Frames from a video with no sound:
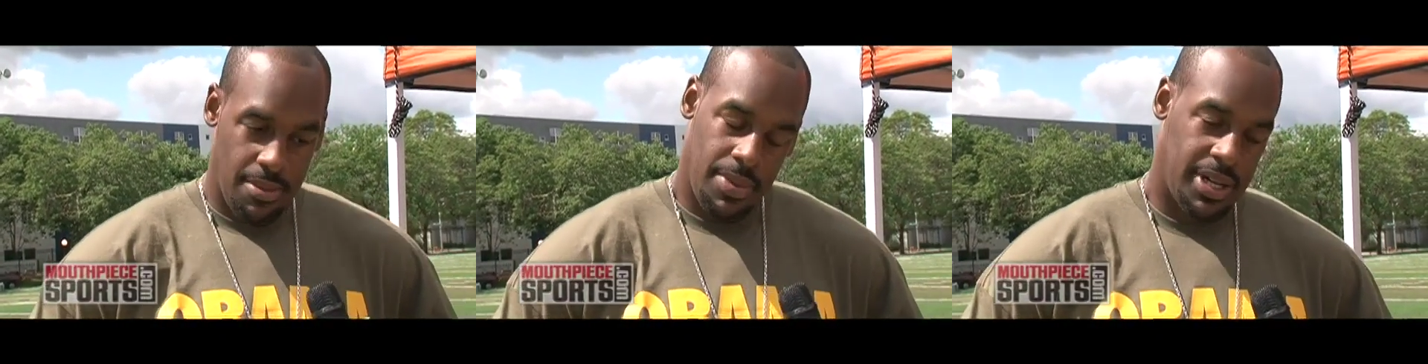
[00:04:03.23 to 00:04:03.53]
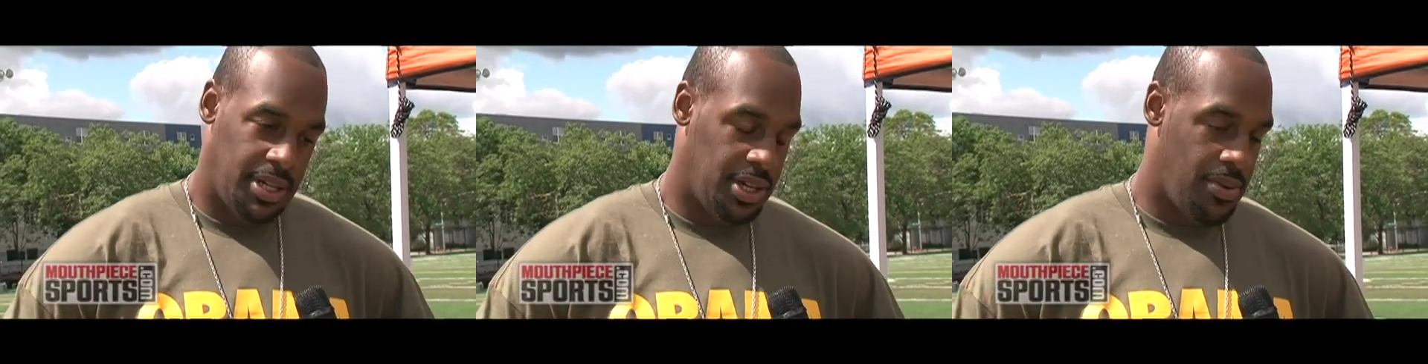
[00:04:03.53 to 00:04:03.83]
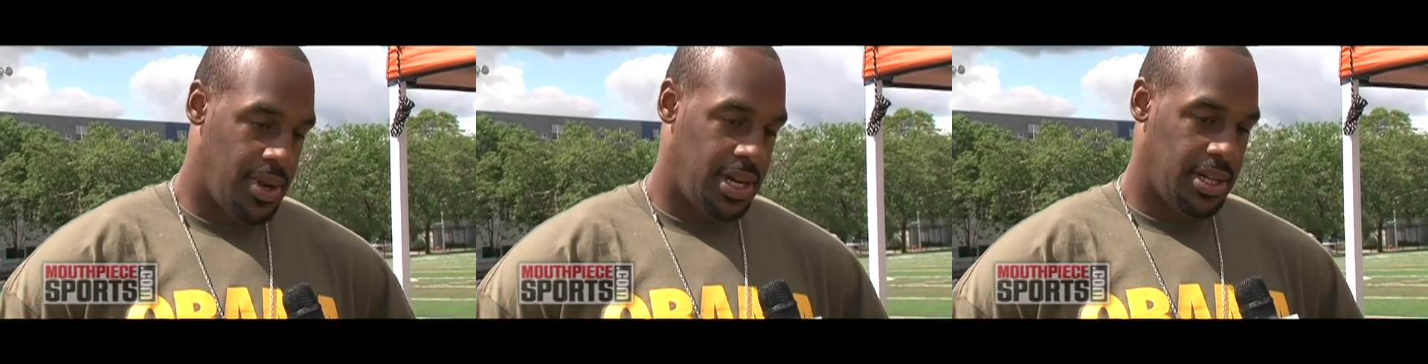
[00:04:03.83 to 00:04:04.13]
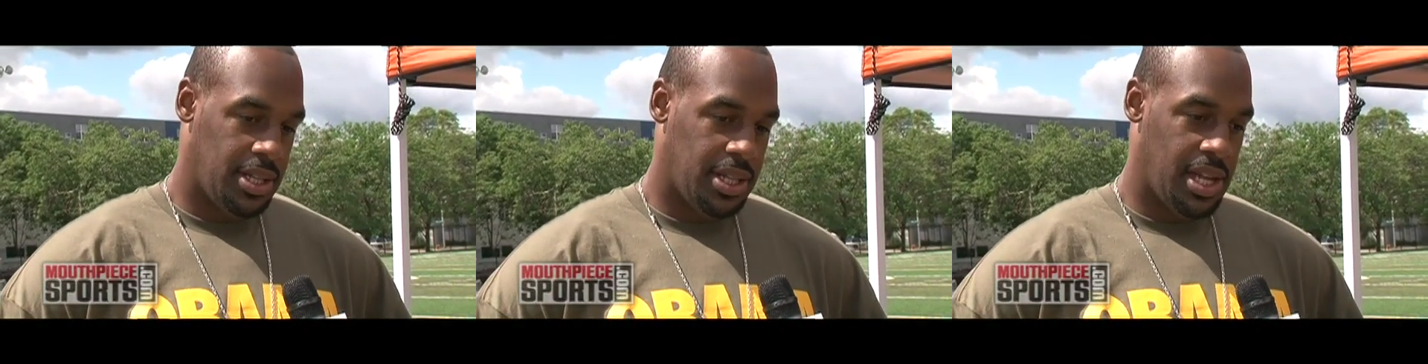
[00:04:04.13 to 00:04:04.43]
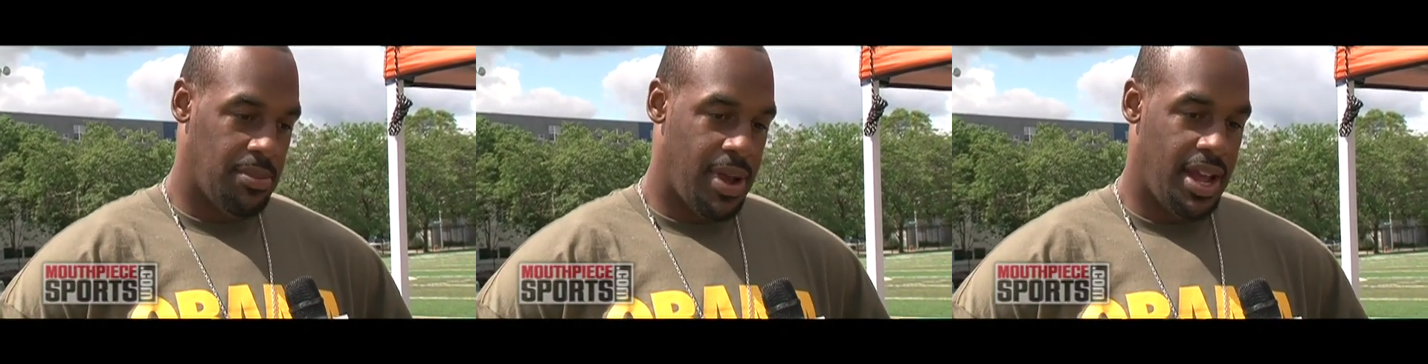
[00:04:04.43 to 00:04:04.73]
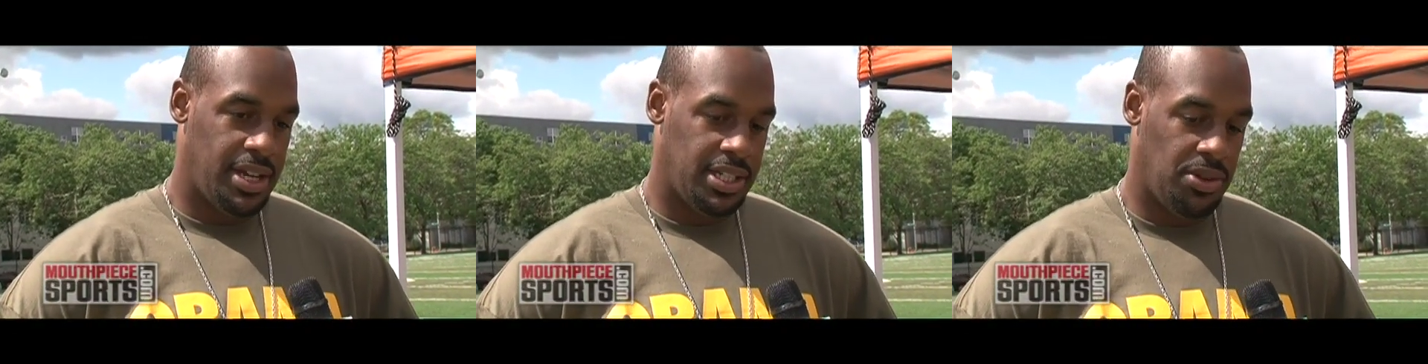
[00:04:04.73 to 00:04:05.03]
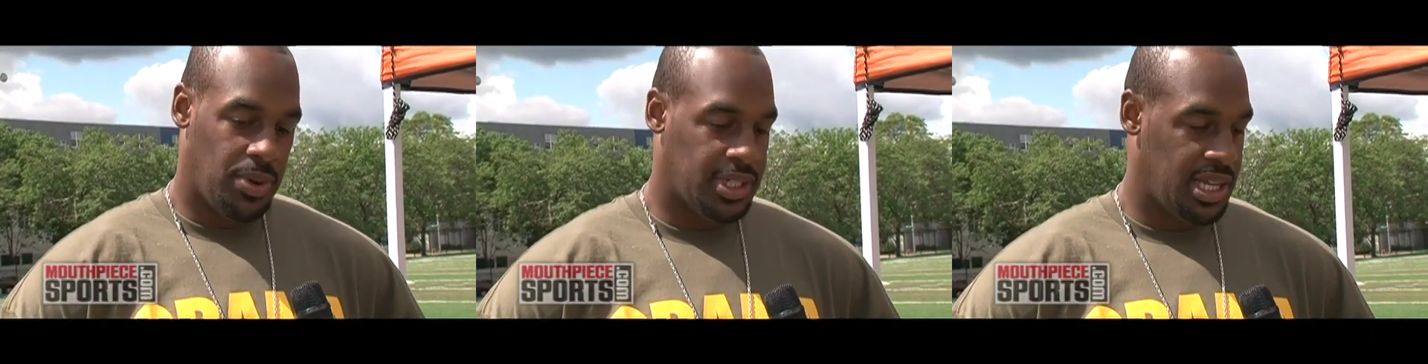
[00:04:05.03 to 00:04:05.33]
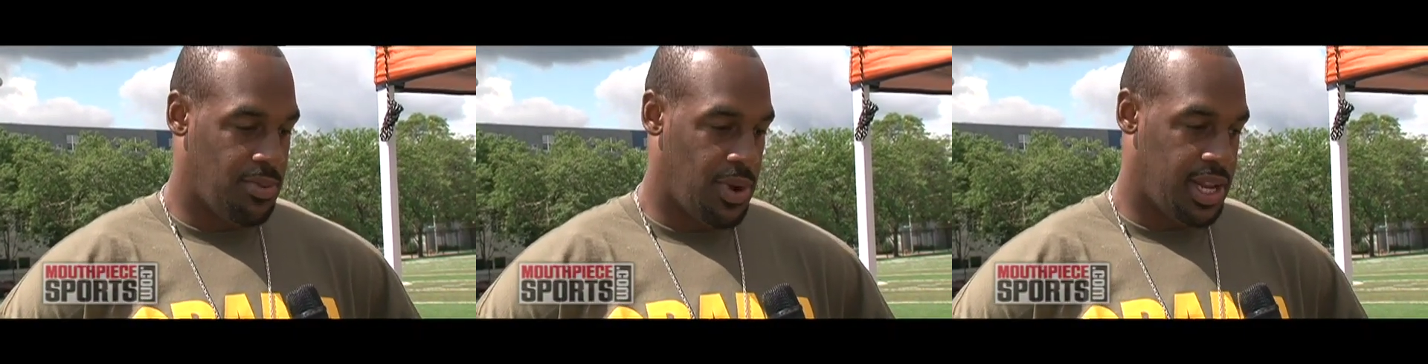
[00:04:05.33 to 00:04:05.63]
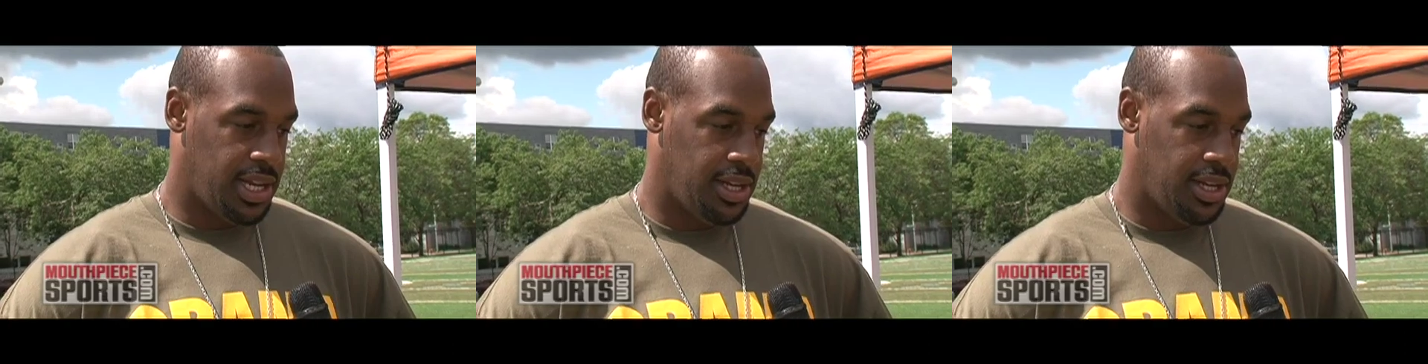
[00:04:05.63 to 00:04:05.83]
But you know what? The thing about it is you want to see them win.